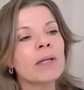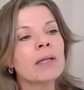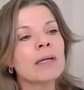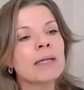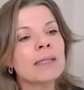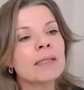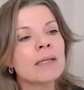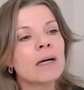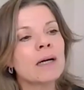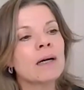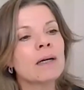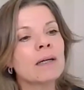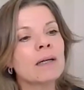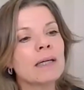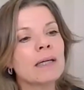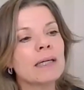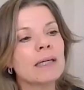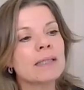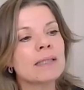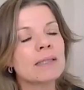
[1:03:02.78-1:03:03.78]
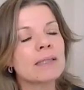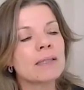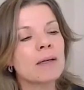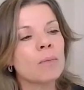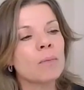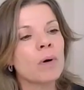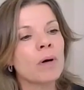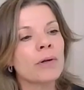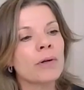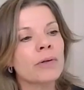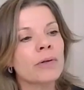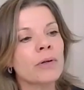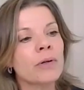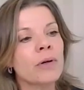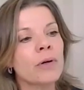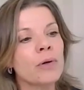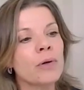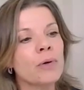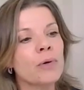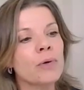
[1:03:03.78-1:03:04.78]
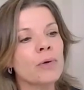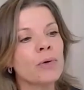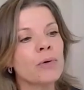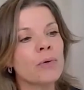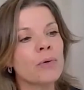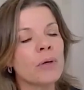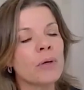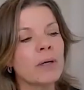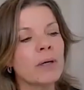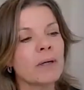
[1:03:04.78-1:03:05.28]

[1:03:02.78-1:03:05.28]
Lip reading: leader is someone who